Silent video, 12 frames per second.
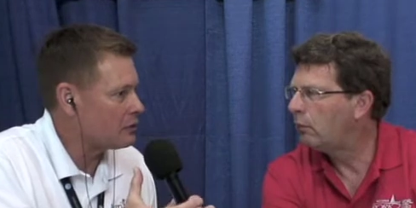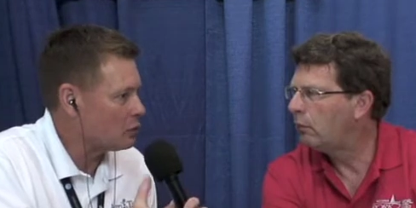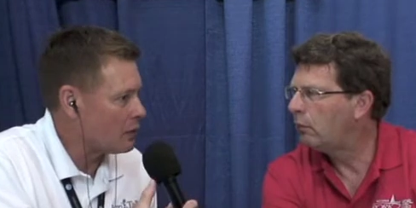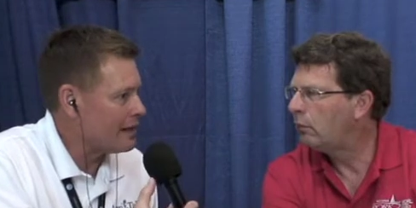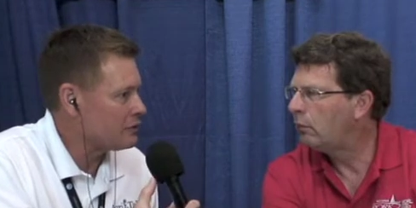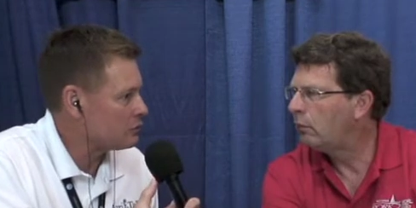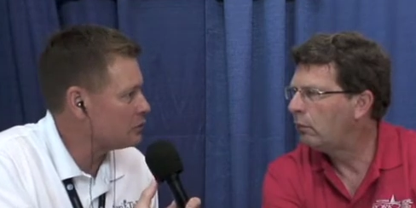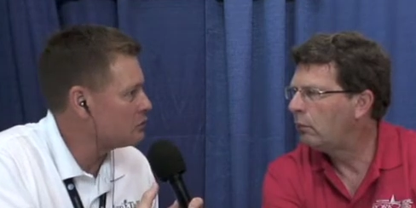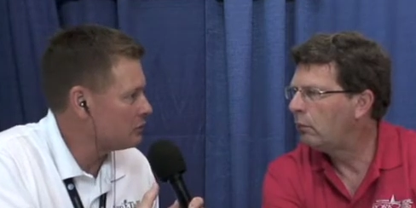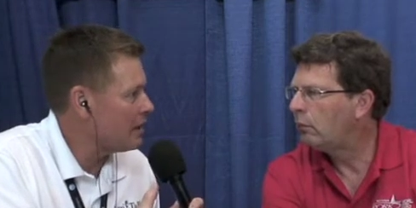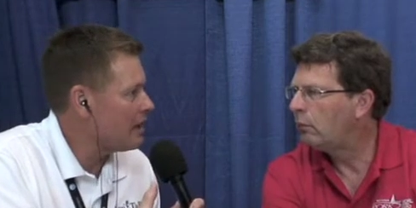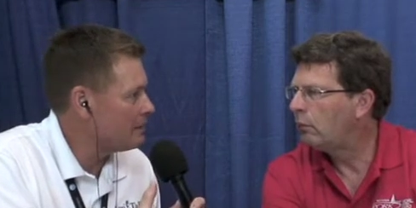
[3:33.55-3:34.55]
Speaker 1: grassroots
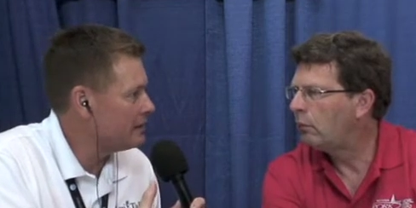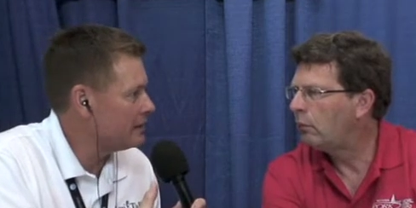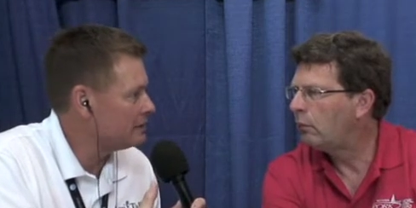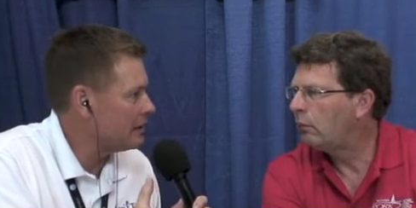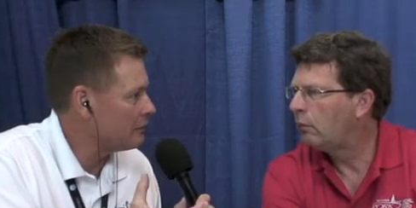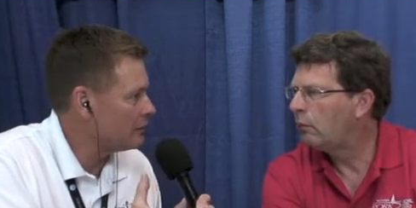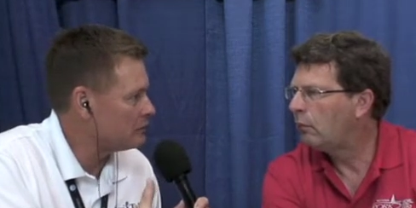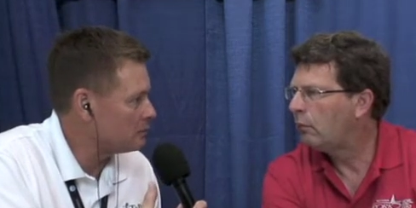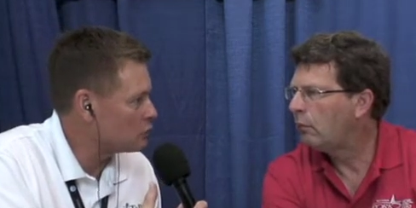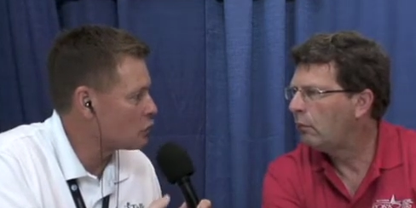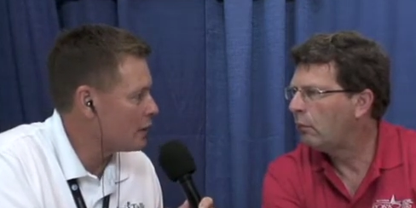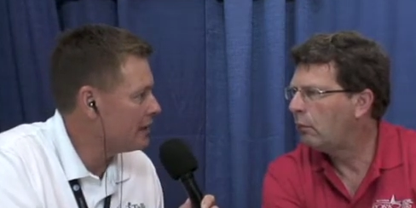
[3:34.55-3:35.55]
lobbying. Is that right?
Speaker 2: Some
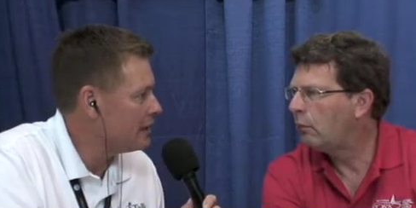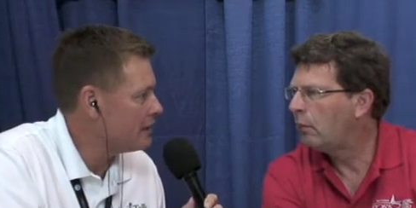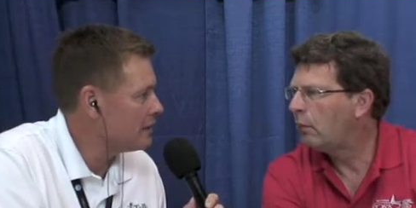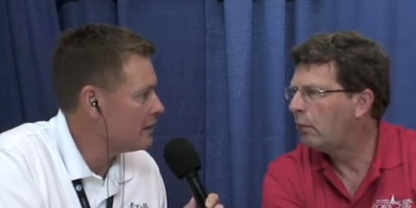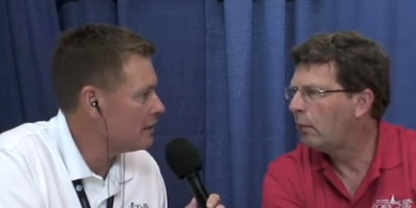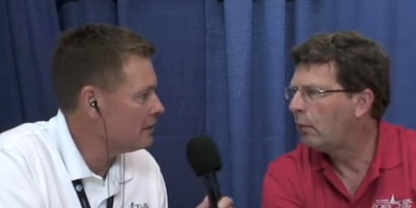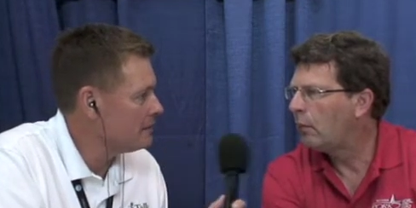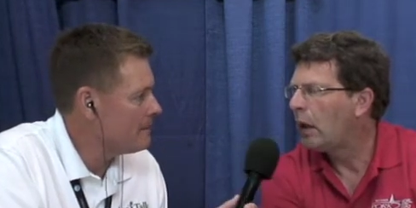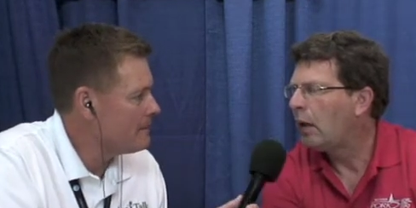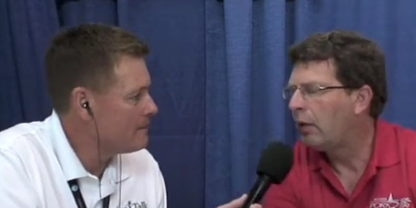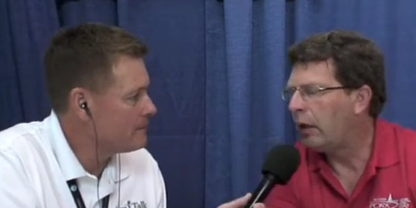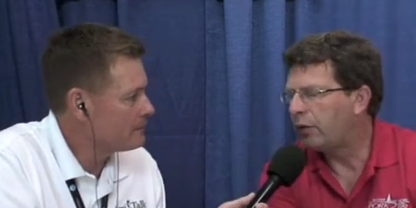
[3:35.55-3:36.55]
training there.
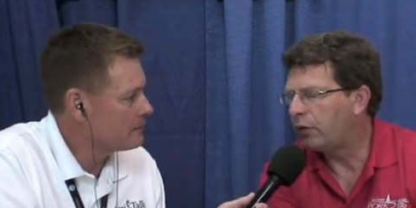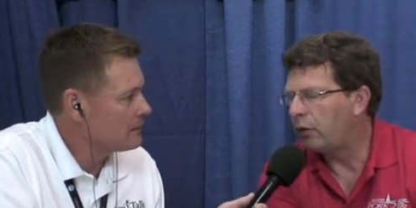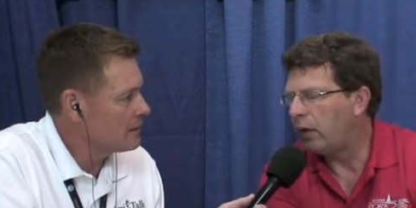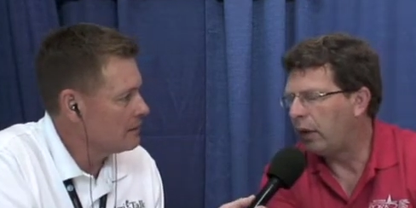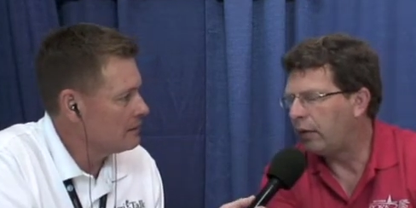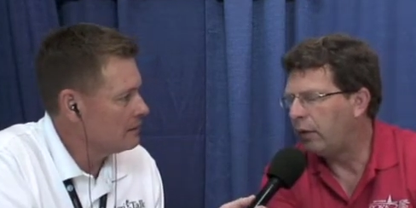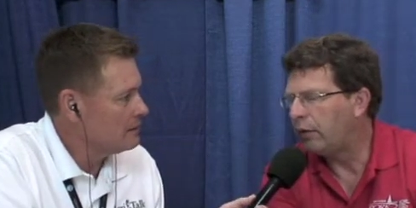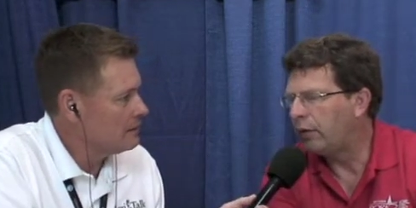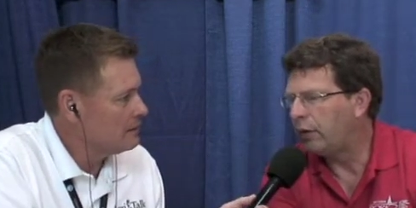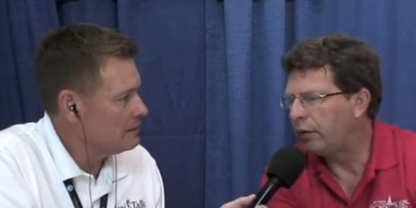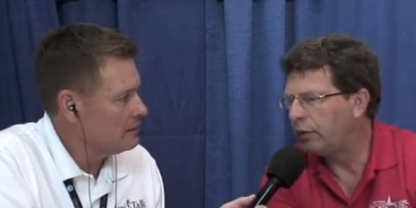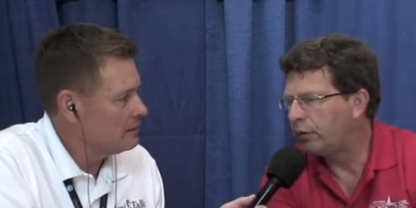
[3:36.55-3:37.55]
That's correct. It's
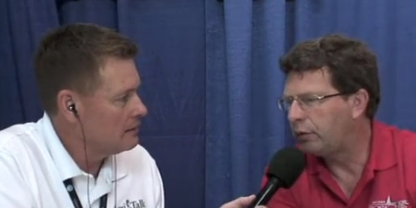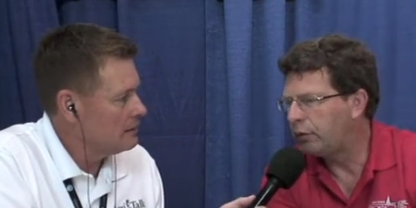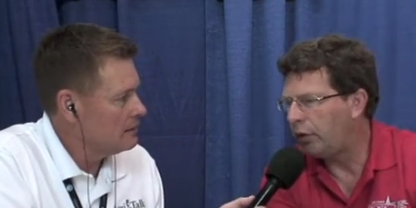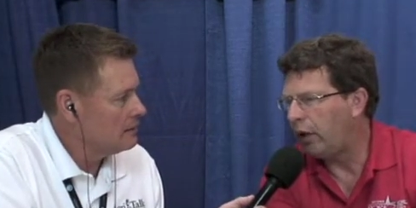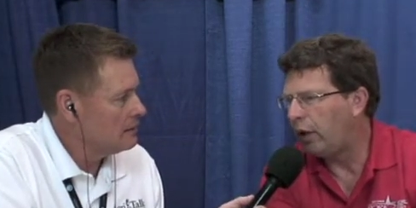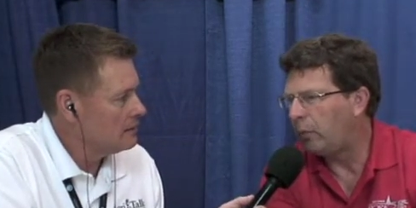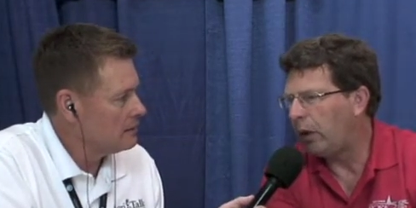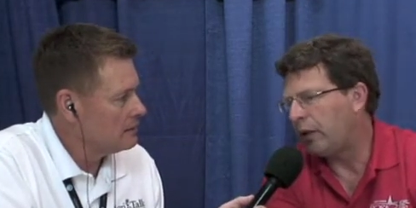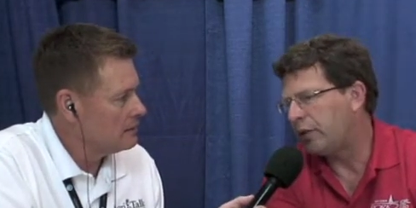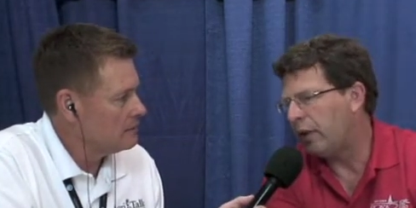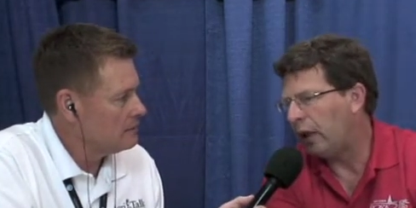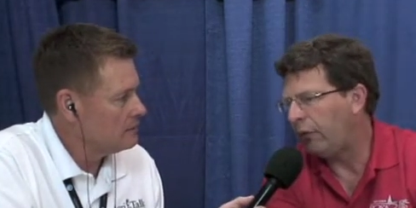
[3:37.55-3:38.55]
it's training by a
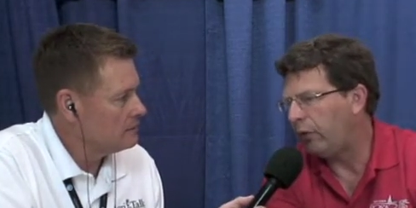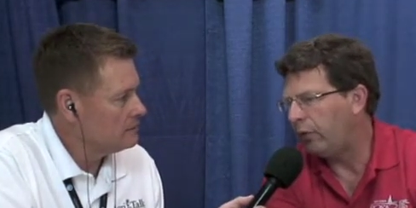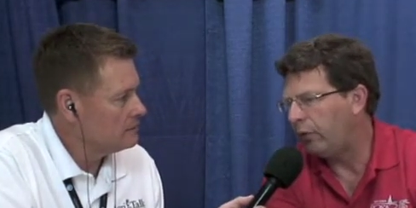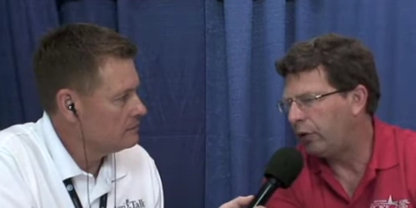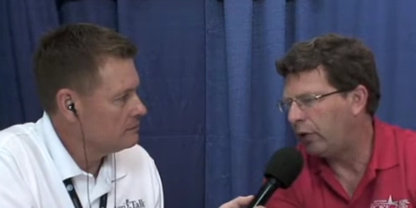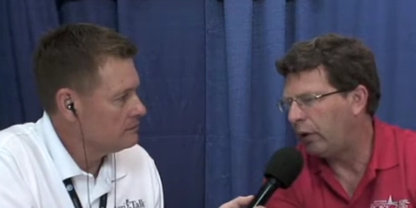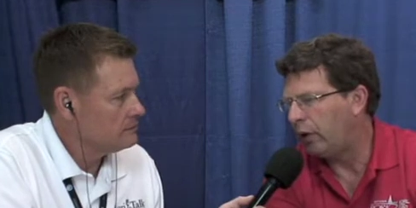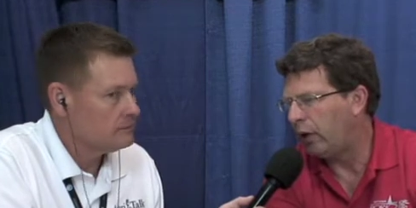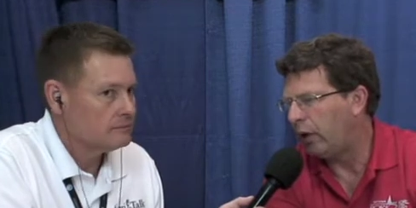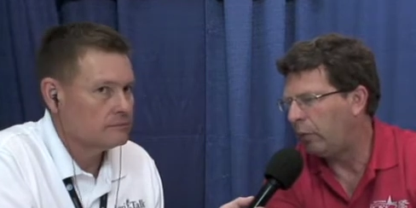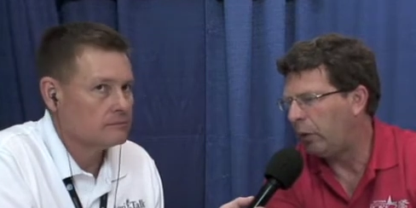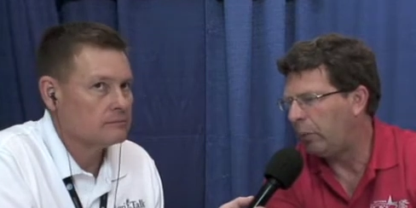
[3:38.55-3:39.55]
staff individual here at
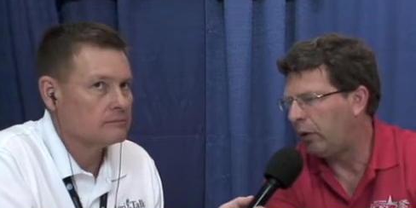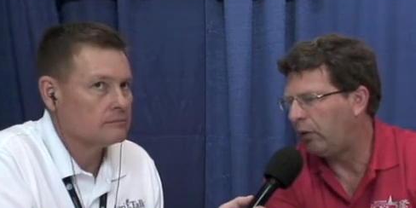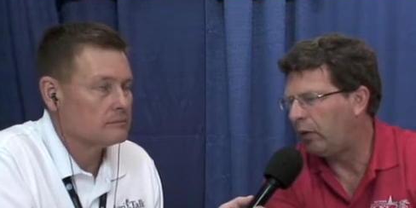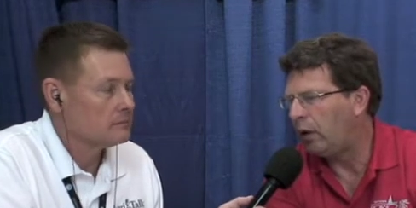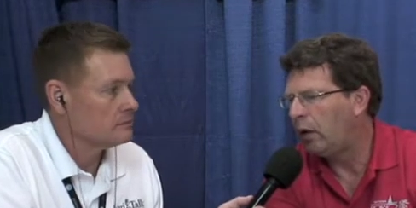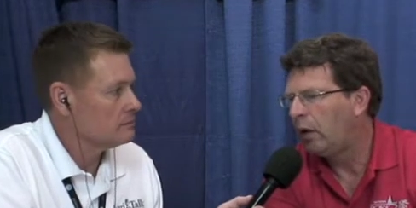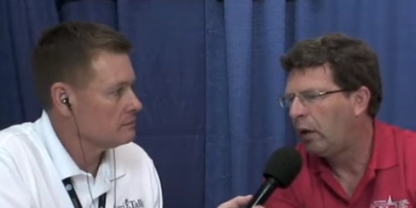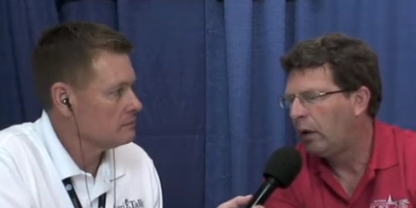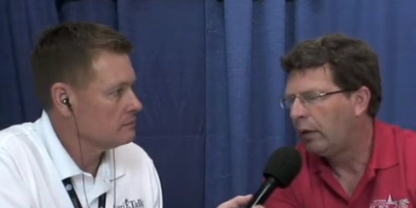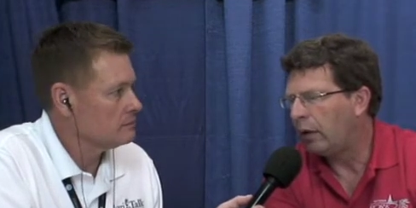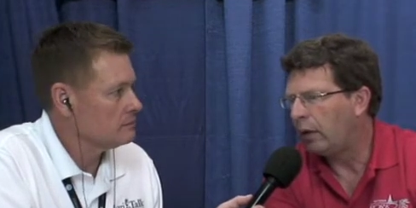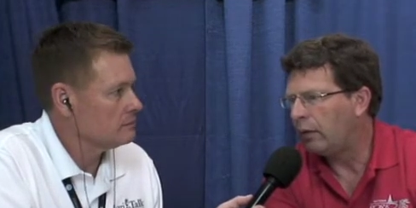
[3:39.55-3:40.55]
NPPC
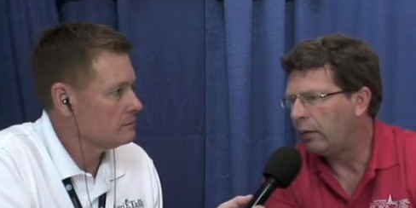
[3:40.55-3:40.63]
that'll